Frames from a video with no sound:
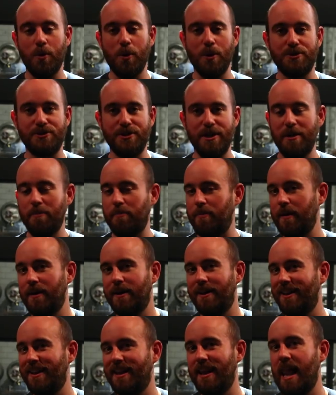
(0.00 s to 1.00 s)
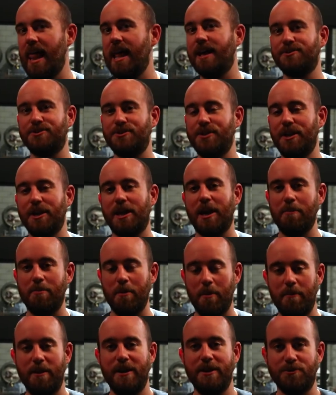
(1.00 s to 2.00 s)
quarter, but less than a
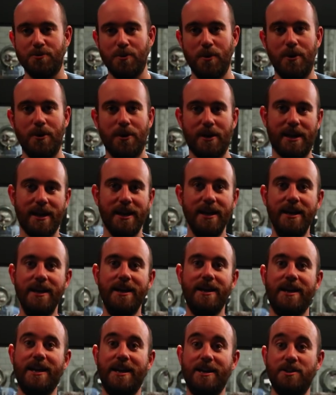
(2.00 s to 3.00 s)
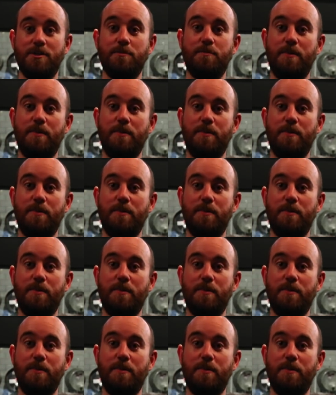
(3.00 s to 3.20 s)
couple of minutes walk, is